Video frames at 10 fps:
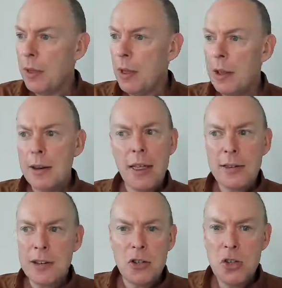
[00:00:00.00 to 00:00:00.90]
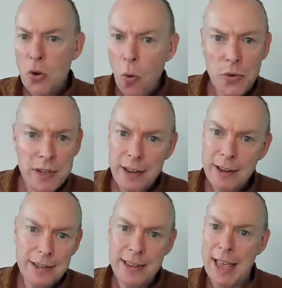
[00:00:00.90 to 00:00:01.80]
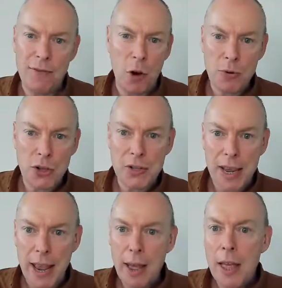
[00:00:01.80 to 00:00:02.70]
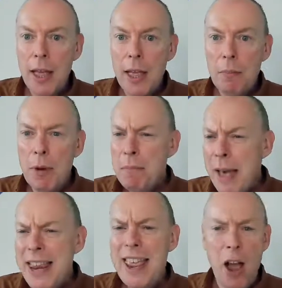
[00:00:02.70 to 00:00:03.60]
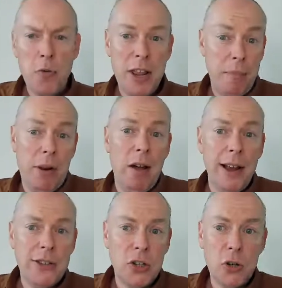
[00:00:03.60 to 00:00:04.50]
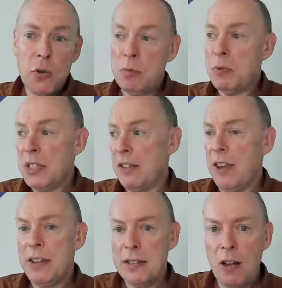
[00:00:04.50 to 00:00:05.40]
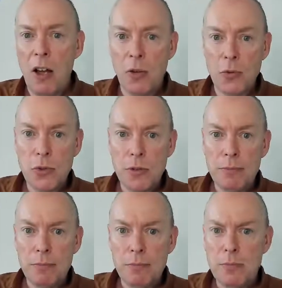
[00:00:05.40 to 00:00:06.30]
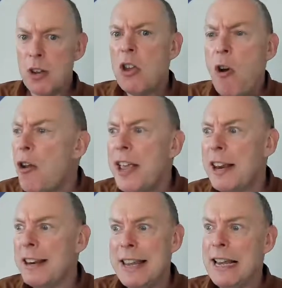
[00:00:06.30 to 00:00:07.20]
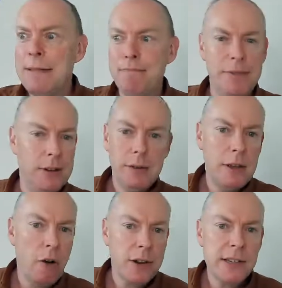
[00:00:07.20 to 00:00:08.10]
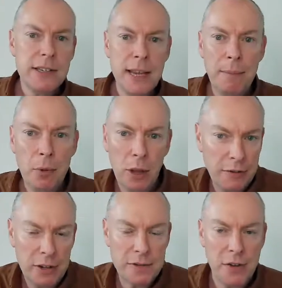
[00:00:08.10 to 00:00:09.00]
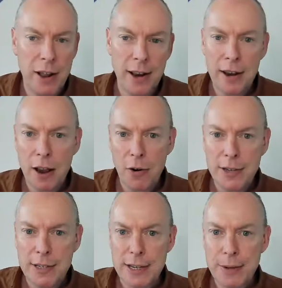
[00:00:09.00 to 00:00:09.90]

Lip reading: Now there's a daunting set of options here, but many only apply to specific styles. So you're only going to need the currency symbol if you're defining a currency.